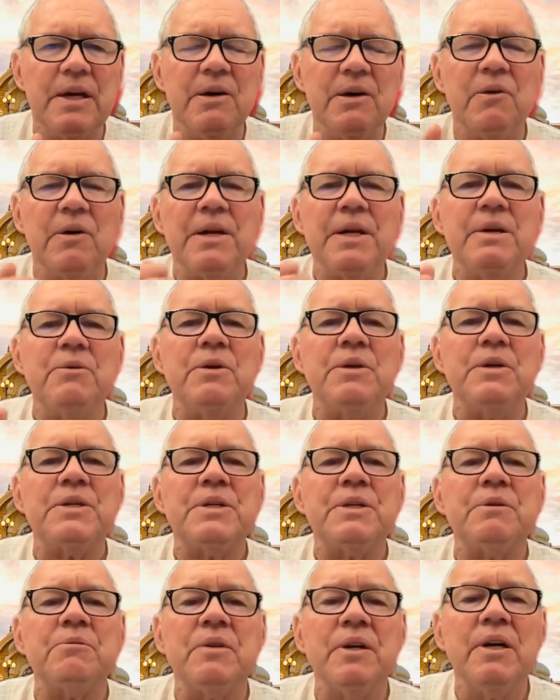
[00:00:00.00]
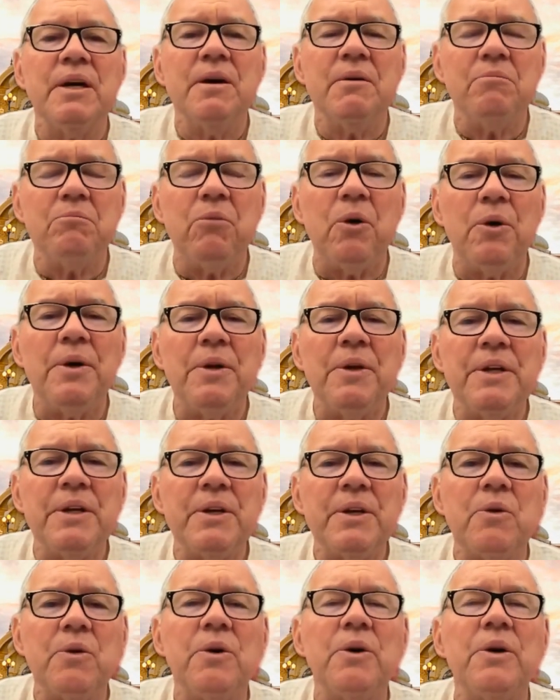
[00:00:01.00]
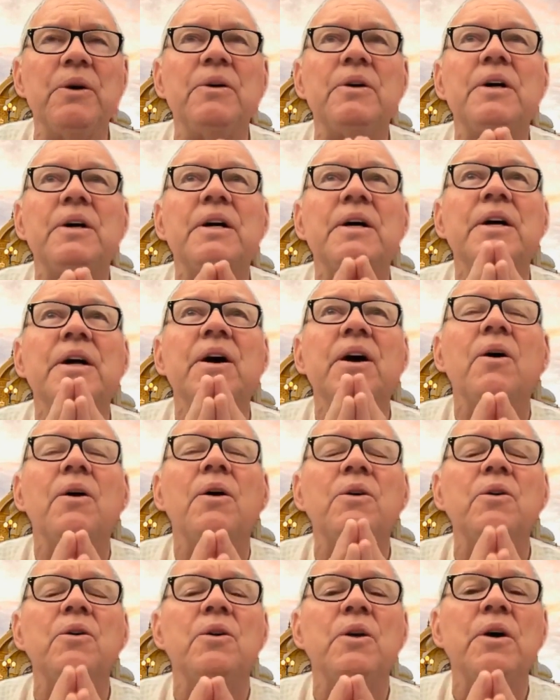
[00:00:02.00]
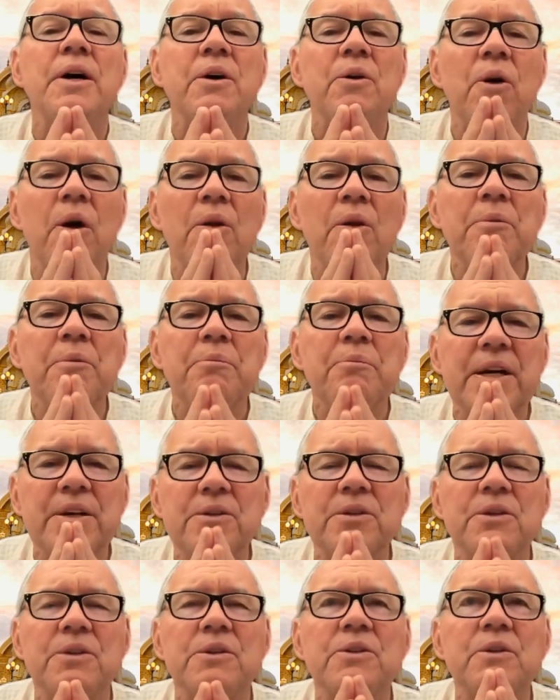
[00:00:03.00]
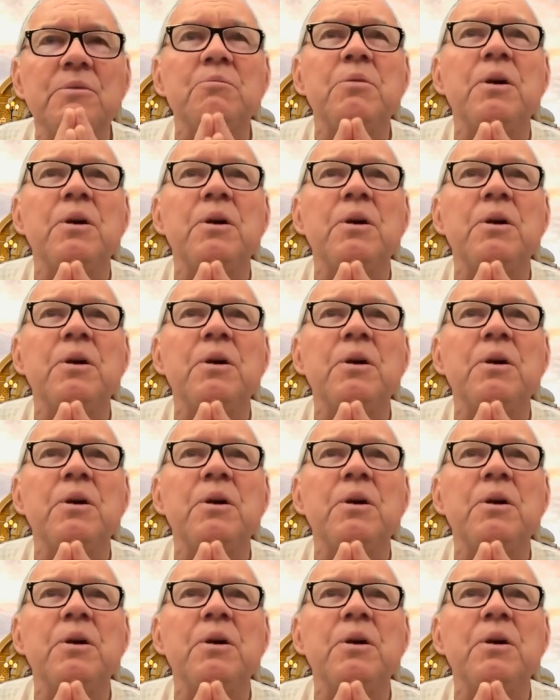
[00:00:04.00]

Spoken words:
when he was in boiling oil, you look at all the pictures, and